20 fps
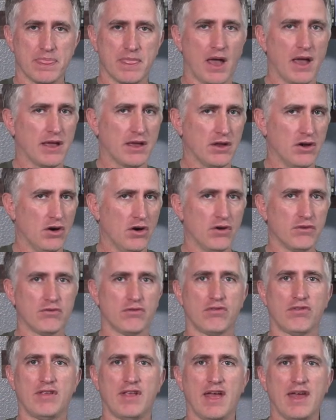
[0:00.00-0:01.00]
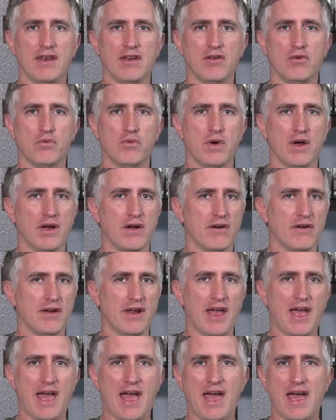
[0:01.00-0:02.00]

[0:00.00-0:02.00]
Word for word: I can understand it where